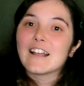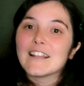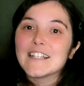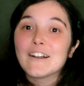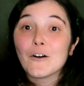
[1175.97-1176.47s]

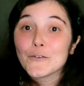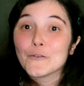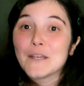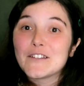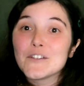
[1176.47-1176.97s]
It also
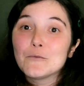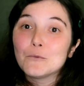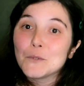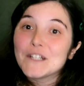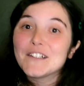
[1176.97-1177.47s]
makes it
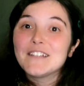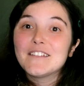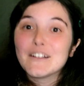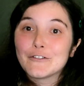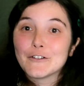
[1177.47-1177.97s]
really
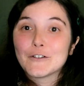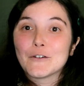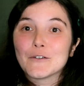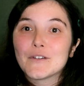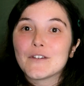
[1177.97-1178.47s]

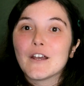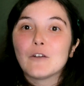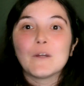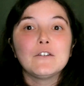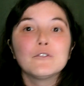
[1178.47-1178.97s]
difficult
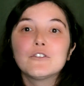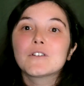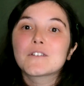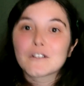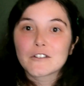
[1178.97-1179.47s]
when you're
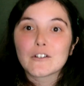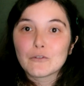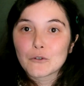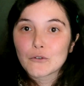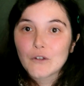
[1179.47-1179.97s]
just searching
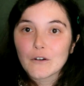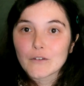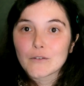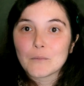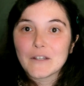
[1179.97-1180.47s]
for
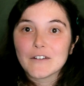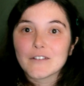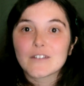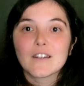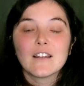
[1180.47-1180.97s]
songs,
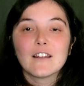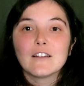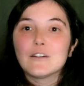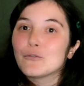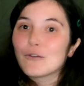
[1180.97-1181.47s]
because
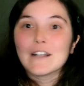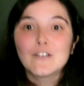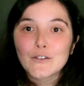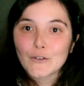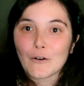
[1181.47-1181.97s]
you find
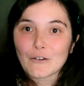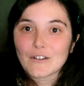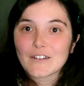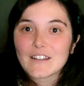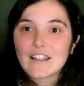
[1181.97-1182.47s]
a song
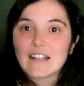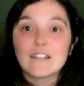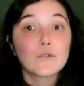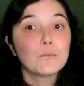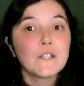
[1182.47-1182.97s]
and
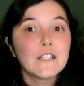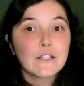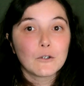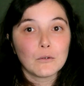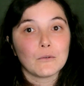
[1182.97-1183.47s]
it's
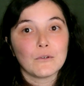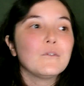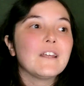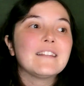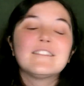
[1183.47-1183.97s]
really cool.
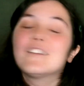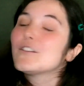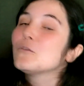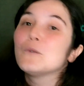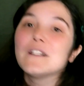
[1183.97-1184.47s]
It
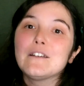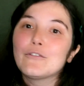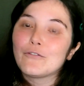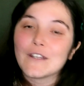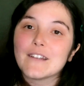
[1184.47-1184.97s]
doesn't really
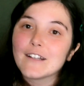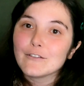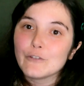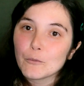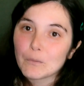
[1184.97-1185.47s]
fit any
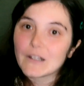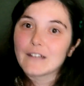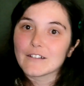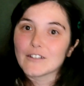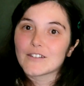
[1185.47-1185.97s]
of your
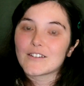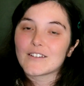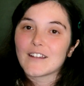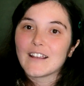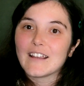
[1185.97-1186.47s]

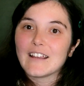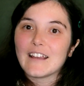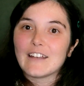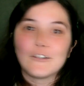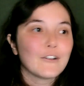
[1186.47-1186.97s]
playlists
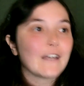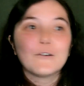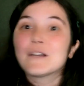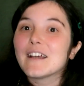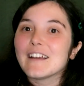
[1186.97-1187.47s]
and you're like,
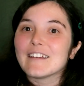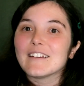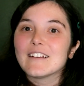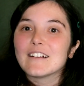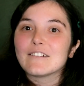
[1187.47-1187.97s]

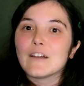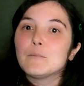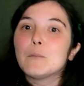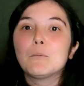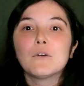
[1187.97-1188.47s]
okay, let
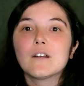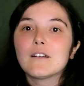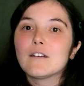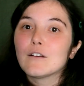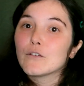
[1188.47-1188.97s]
me put it
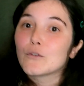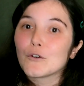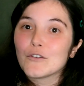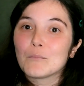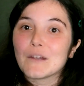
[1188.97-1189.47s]
in an
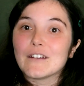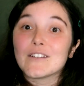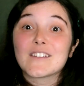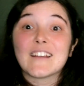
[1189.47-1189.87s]
unsorted playlist.